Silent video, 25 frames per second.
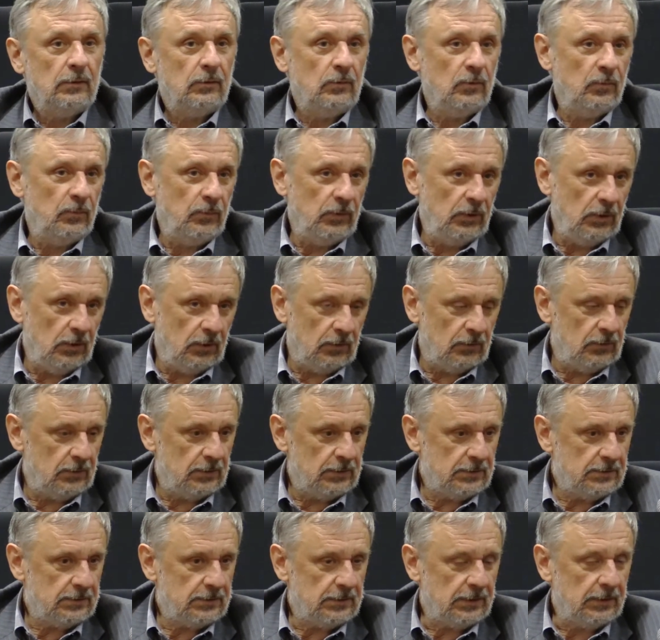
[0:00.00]
To be
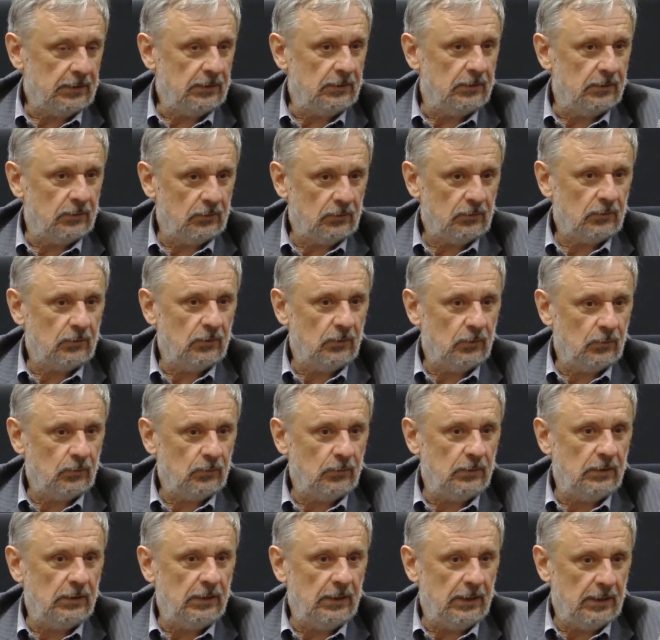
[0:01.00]
honest, I don't know
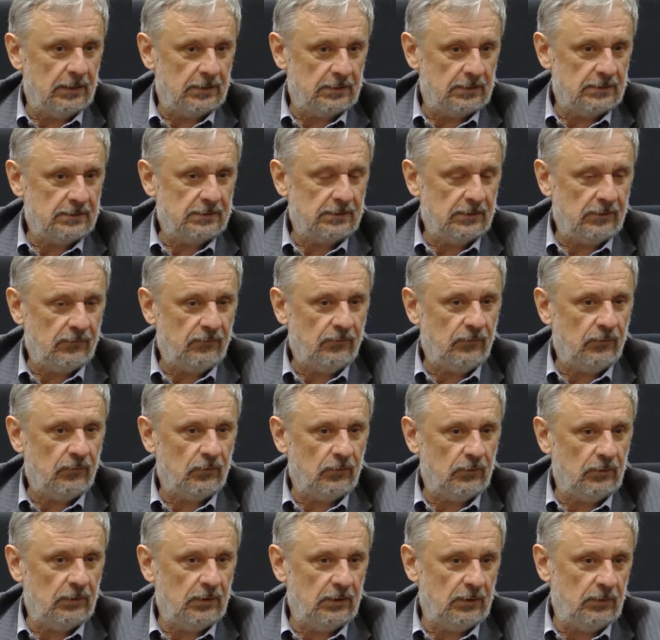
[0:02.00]
the answer
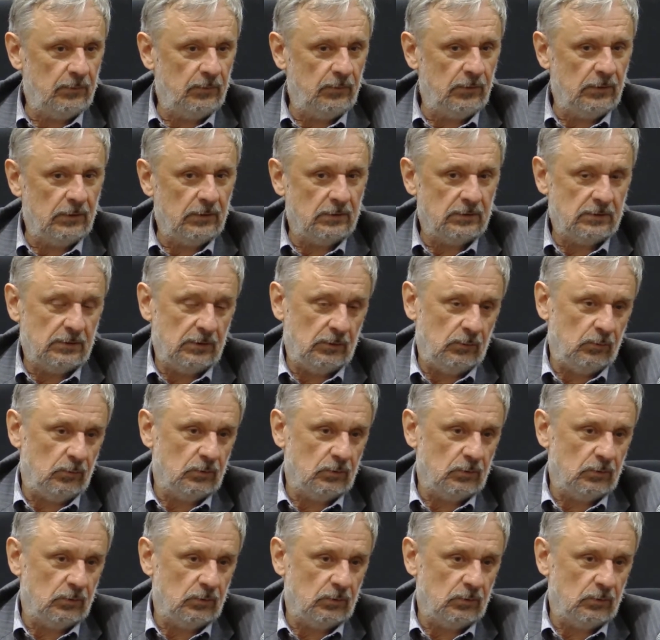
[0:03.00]
for that, because it